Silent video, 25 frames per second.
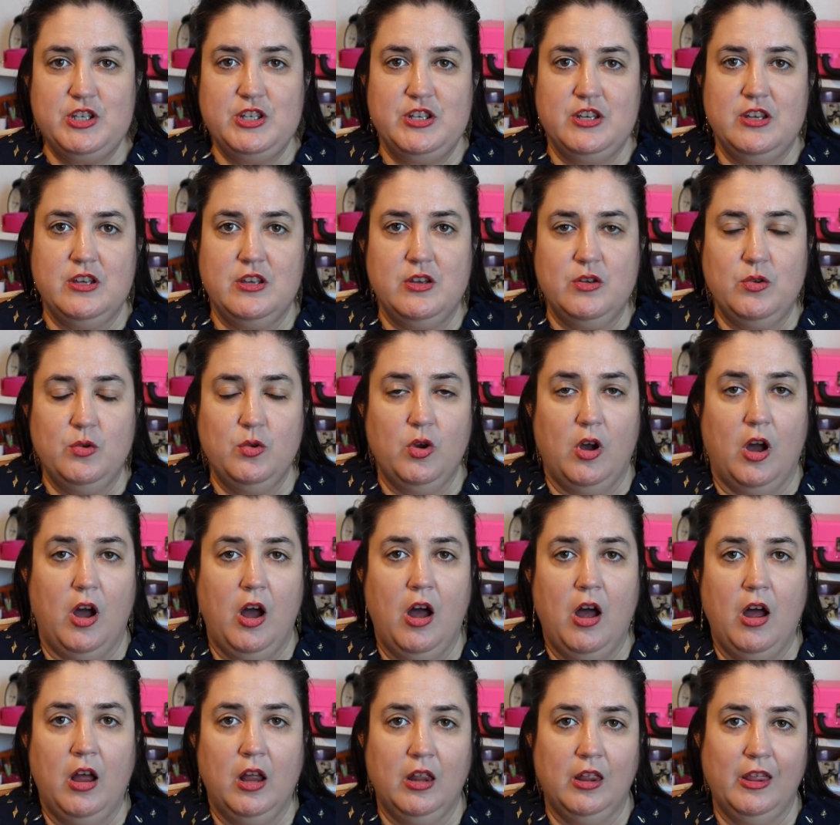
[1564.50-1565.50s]
to
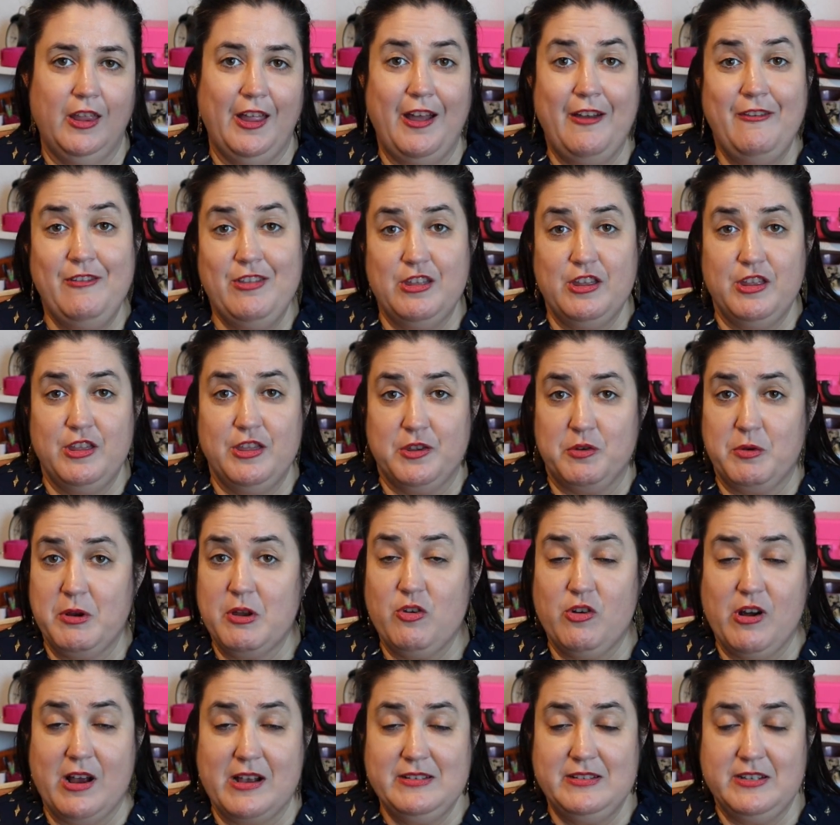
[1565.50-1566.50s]
all of the 3
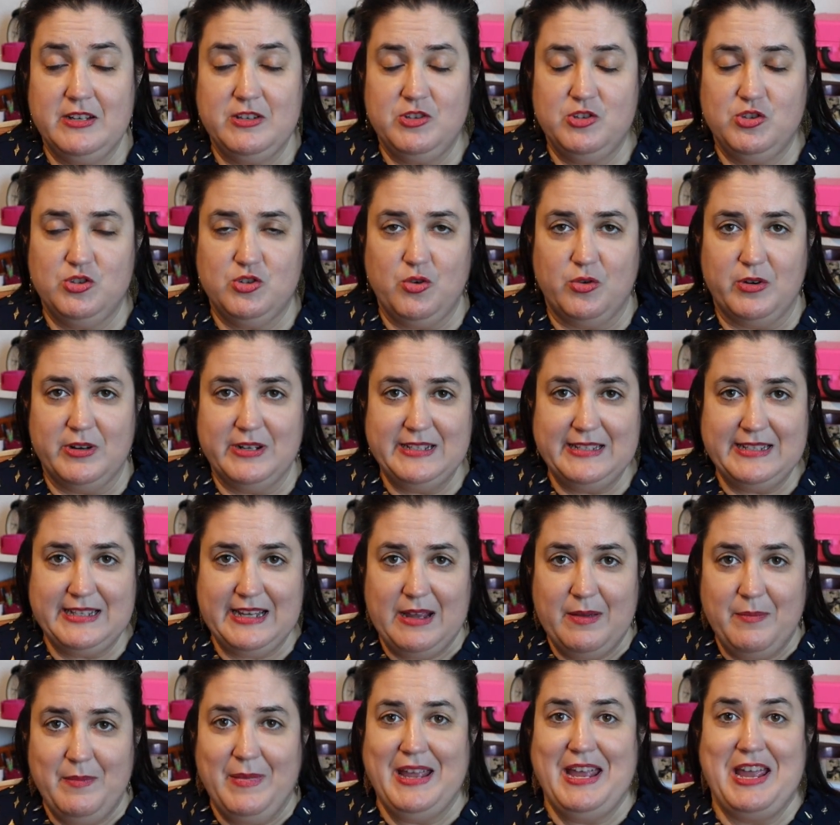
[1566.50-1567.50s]
cross stitch stores
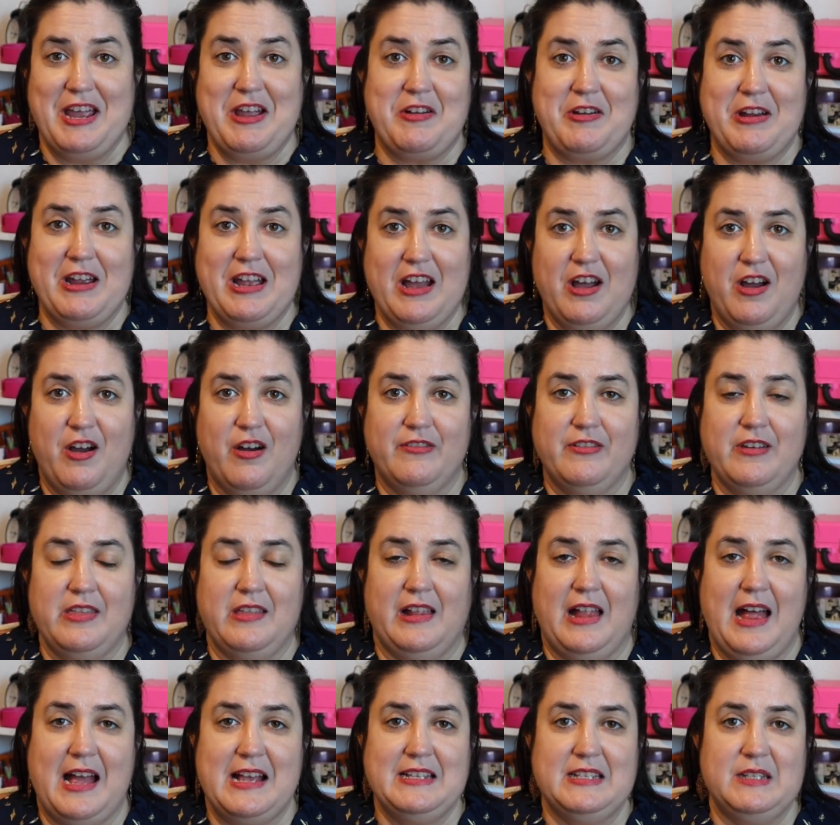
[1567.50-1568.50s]
in my area over the
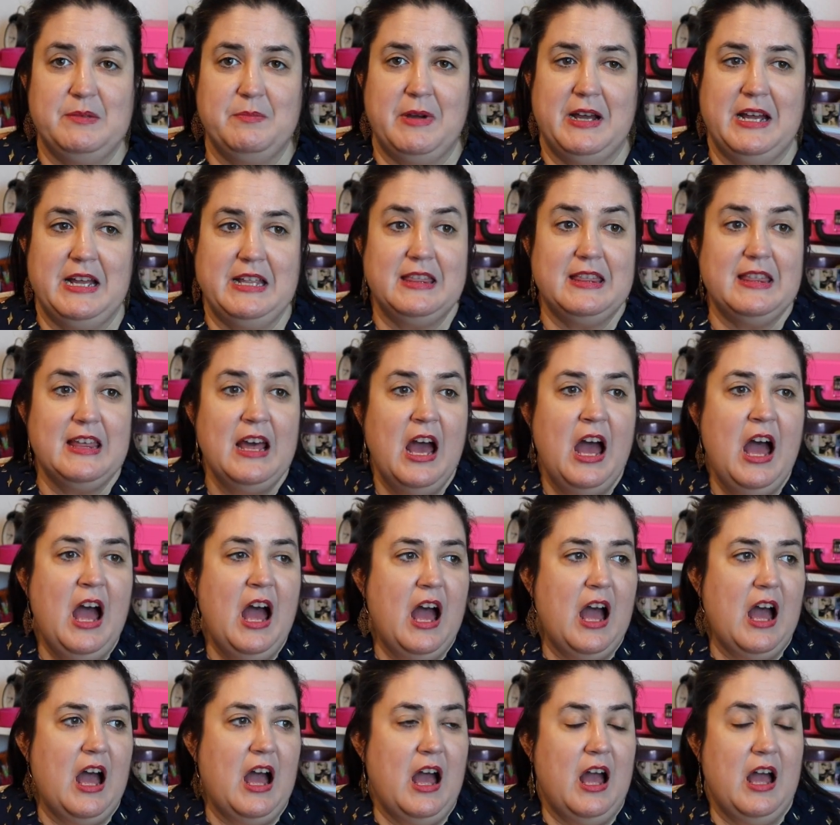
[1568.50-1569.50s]
last month.
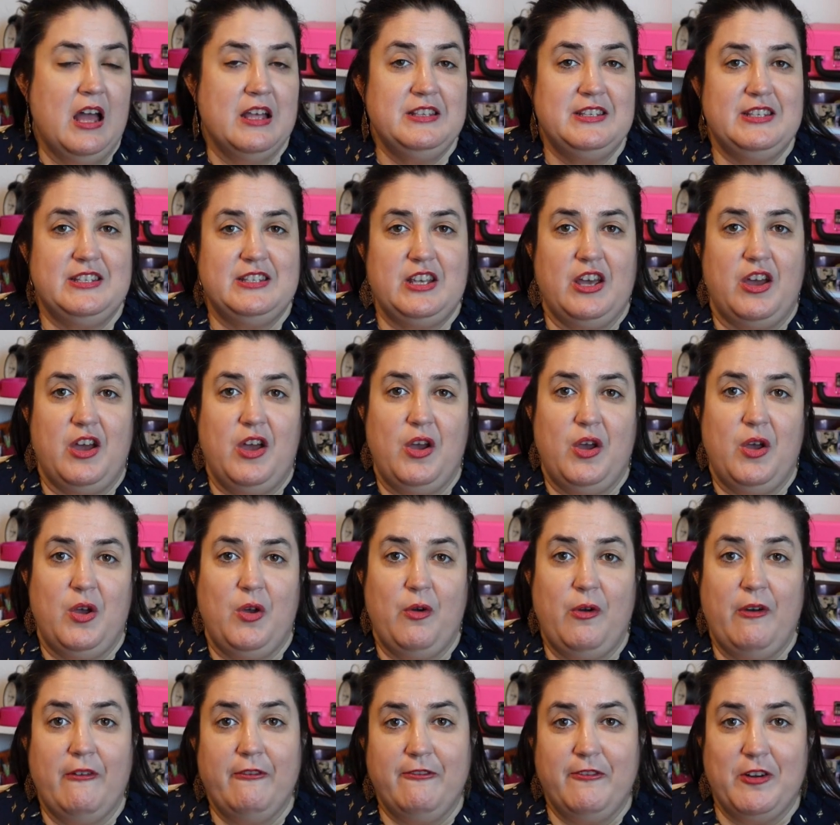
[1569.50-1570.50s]

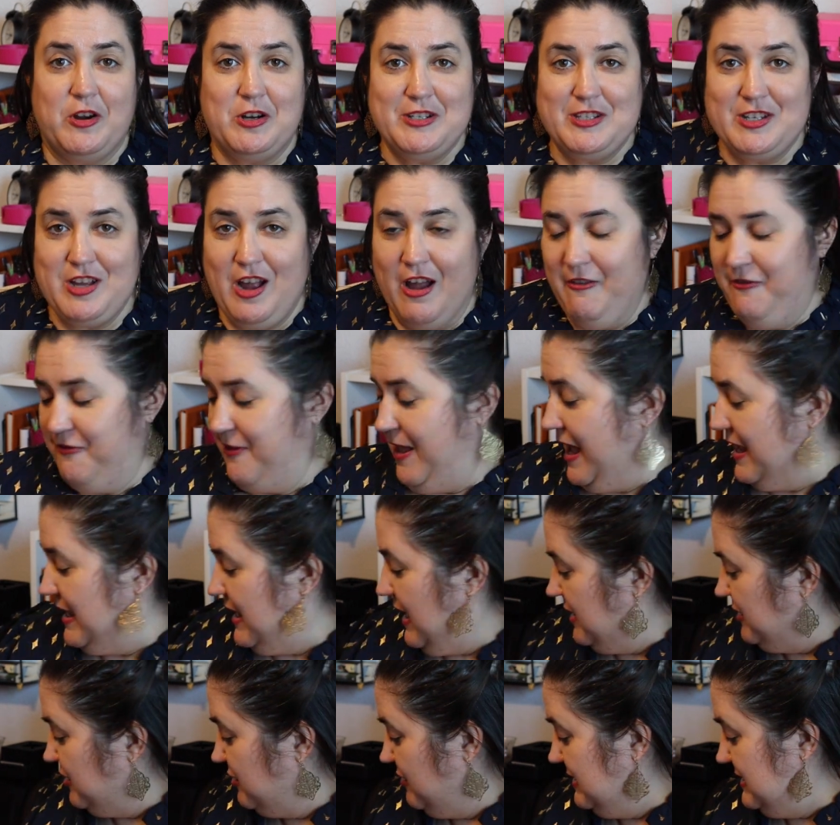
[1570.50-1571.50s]
So first off, at
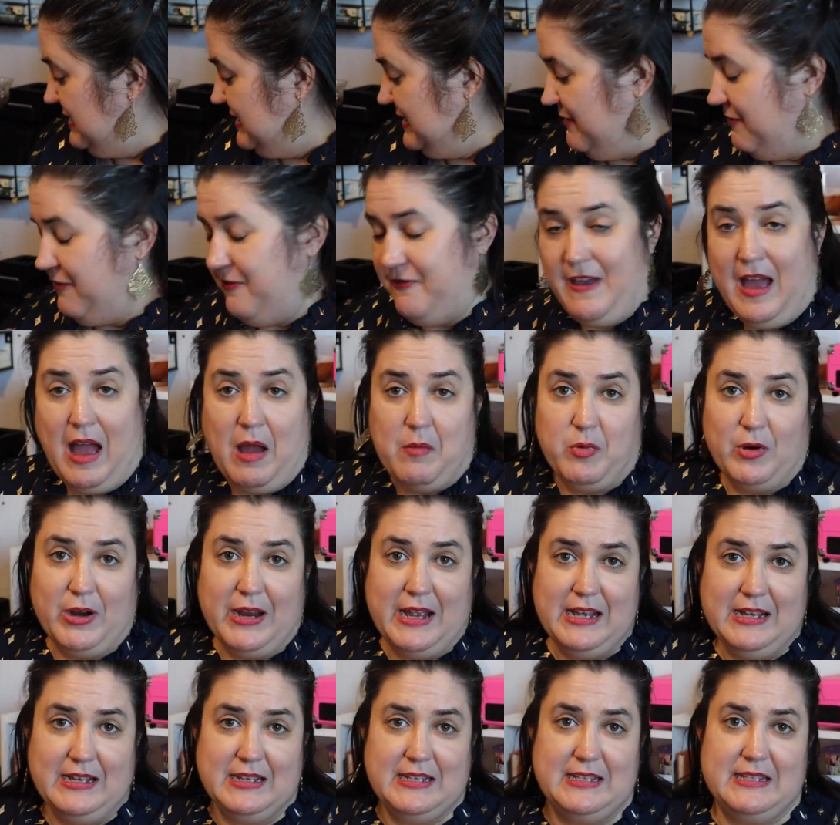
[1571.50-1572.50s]
Under the Sea
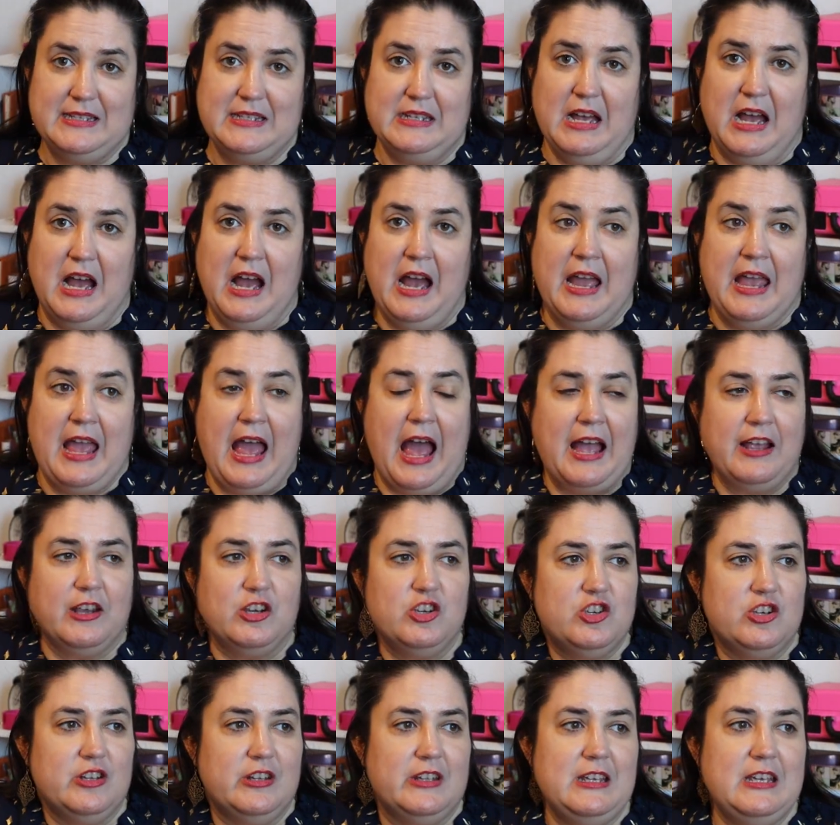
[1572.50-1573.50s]
Fabrics, I
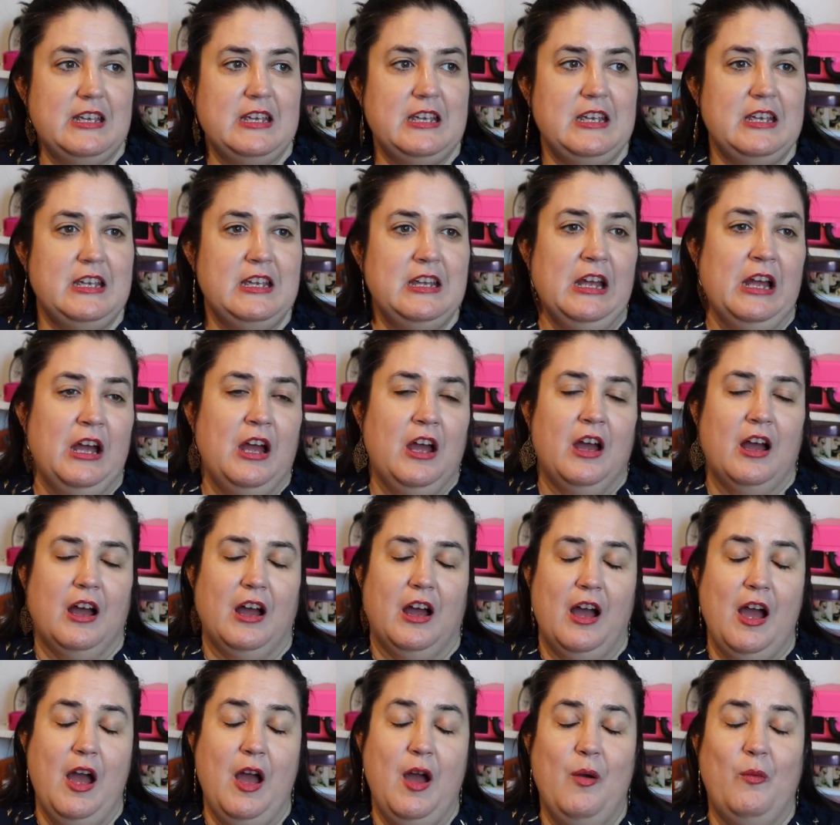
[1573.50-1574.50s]
actually
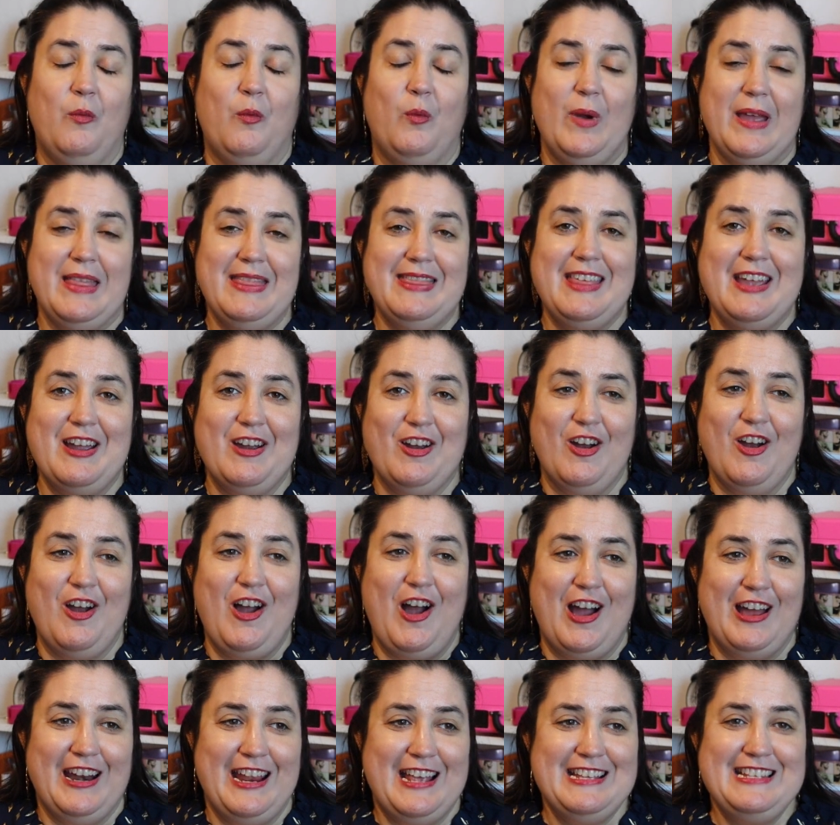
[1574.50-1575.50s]
went there
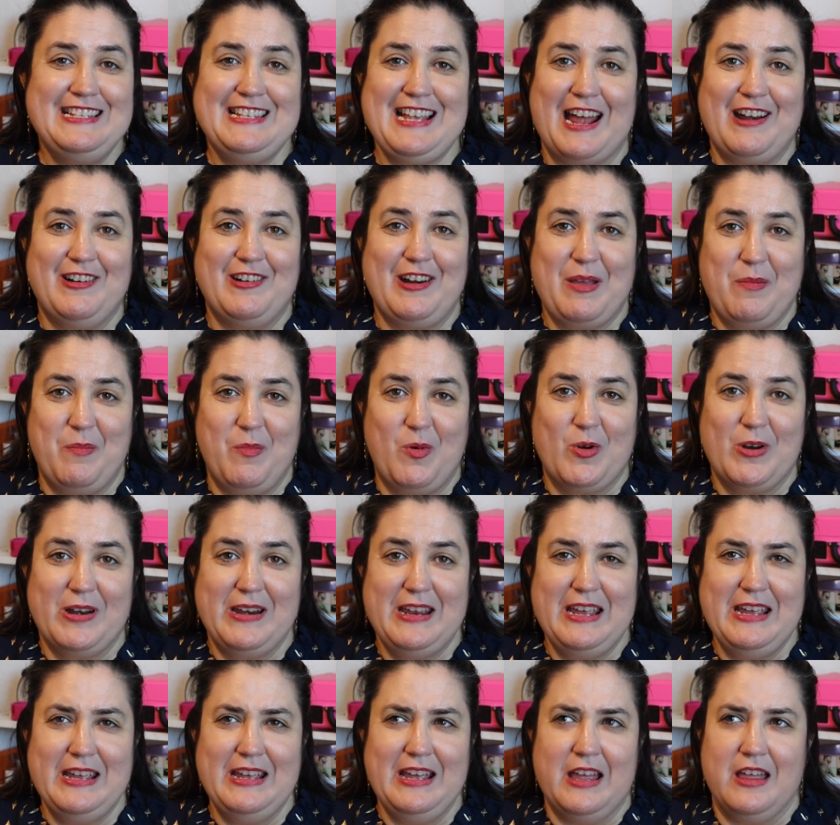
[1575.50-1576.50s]
on a Saturday
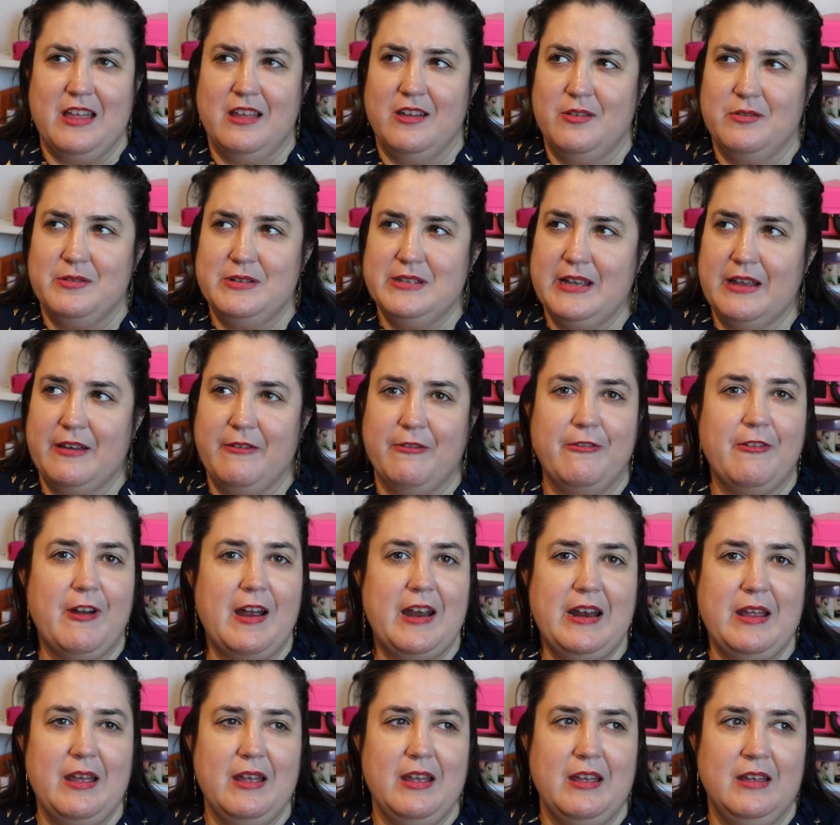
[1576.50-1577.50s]
morning. It was like
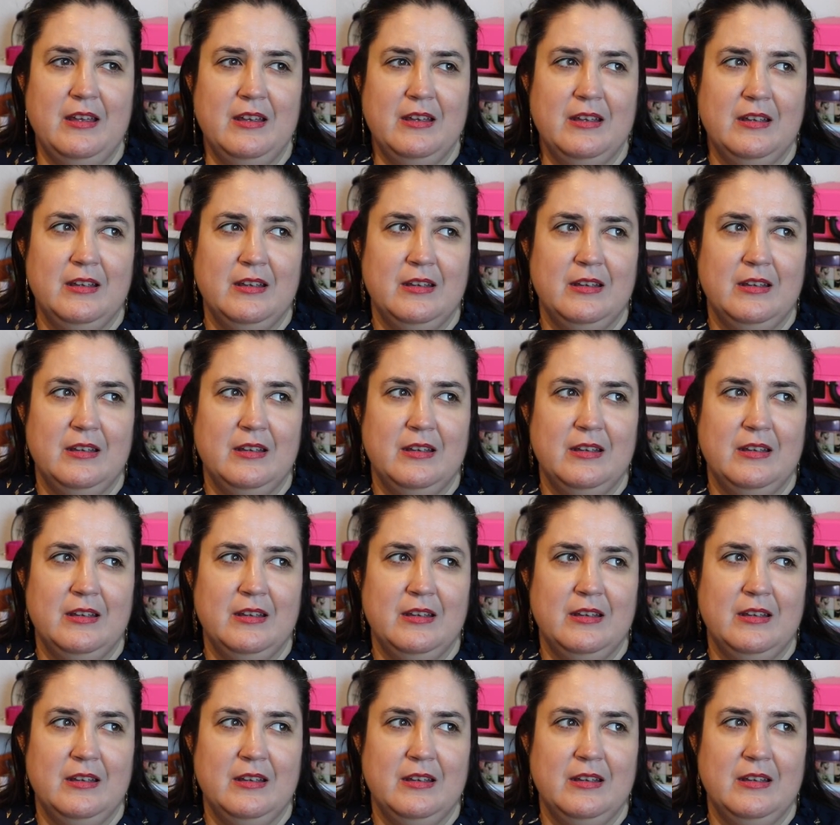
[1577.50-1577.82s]
a